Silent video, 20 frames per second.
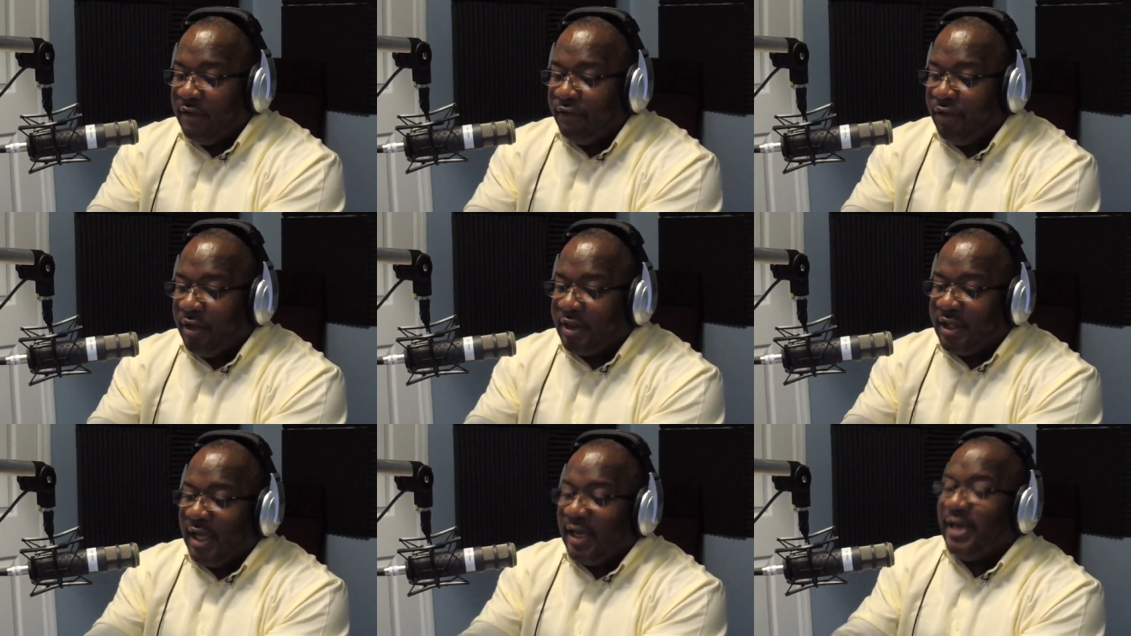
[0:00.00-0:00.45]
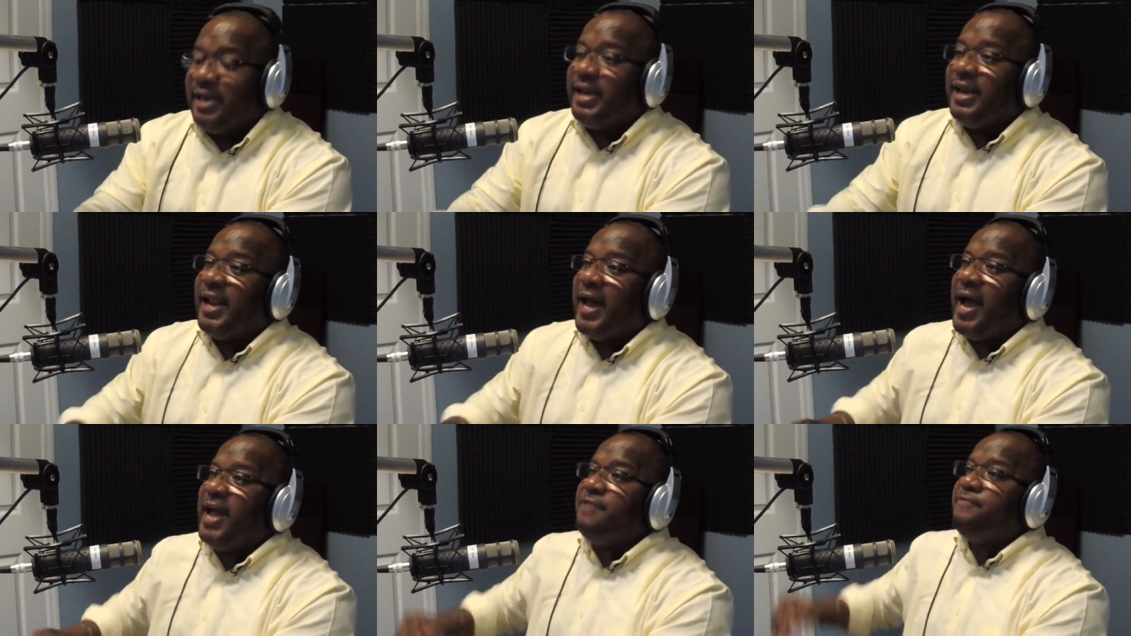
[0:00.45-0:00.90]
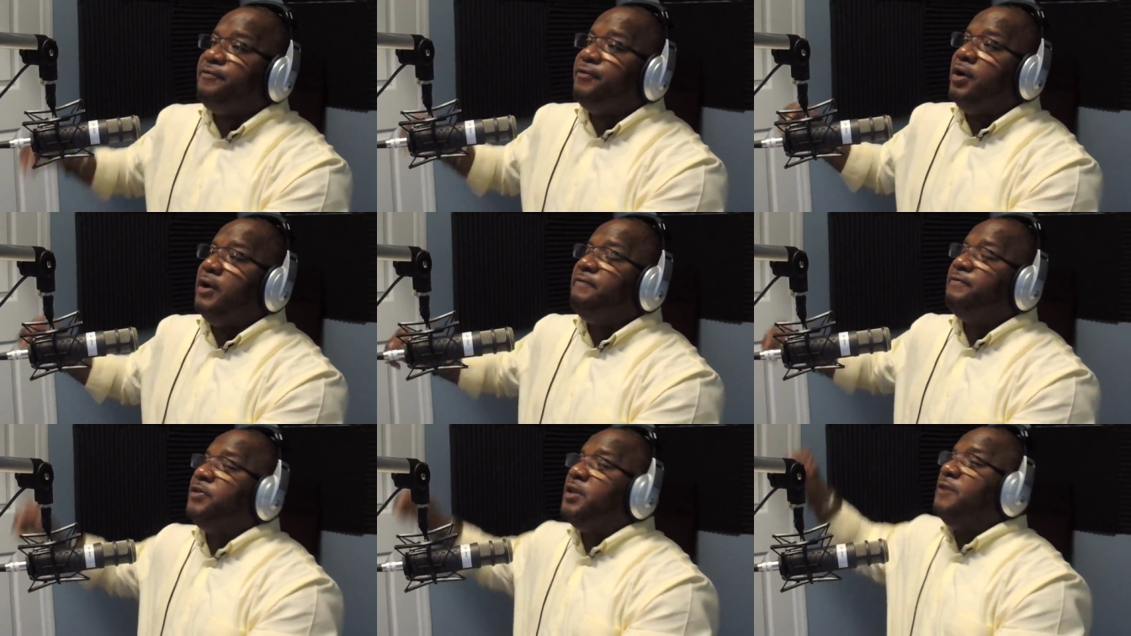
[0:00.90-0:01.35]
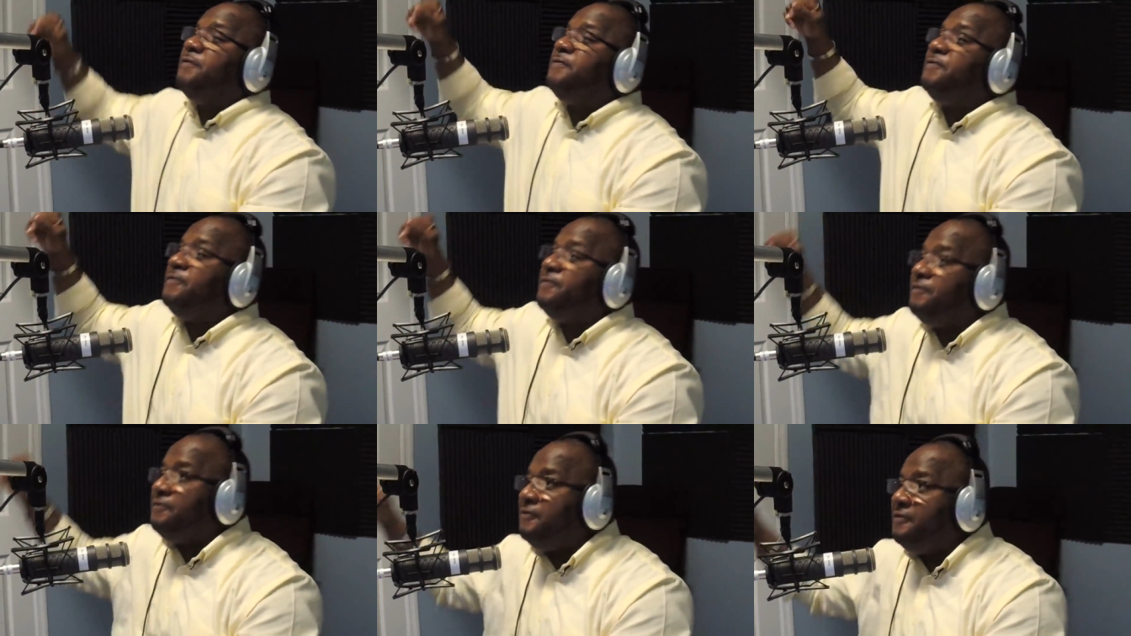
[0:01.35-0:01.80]
For the life of the
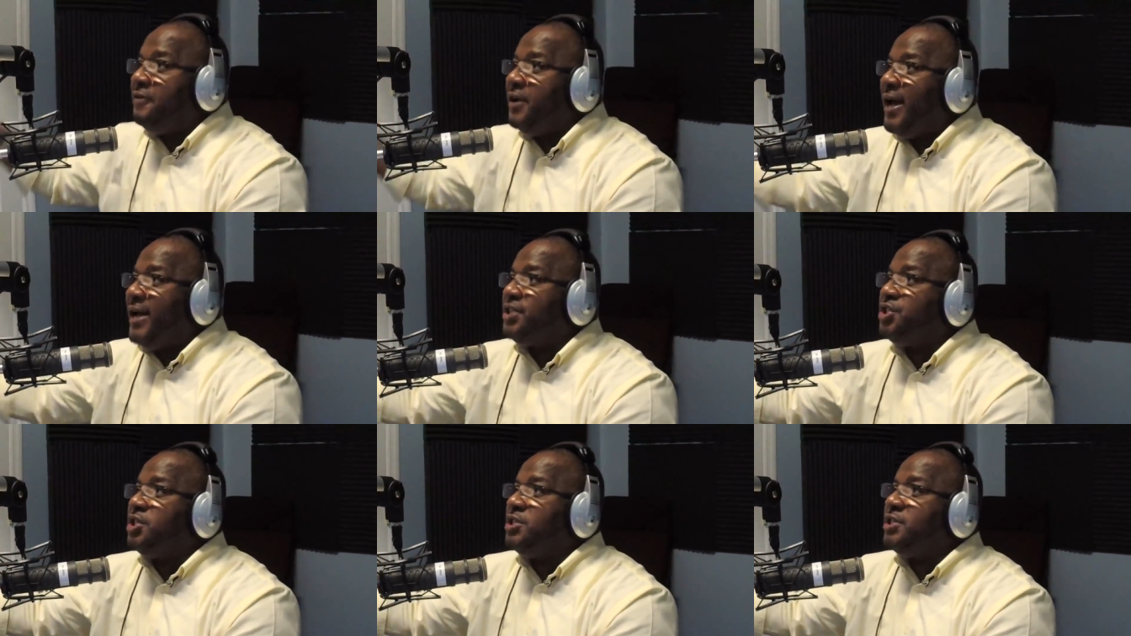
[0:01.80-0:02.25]
flesh